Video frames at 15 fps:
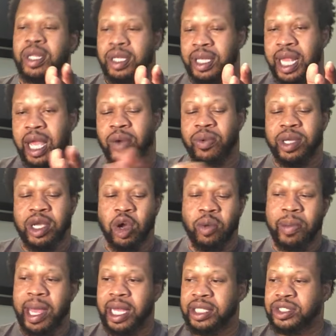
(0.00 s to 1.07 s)
Now we go
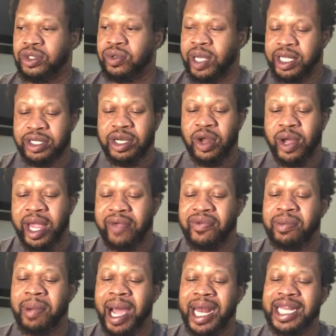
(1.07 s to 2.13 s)
back to, you know,
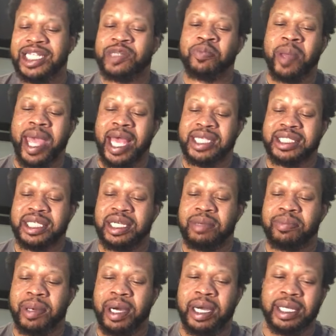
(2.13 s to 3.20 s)
everybody's passing the
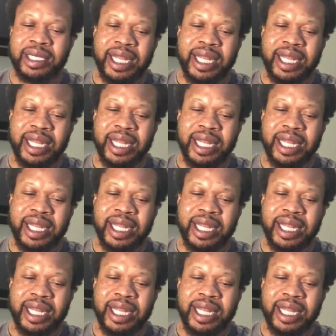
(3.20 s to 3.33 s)
buck.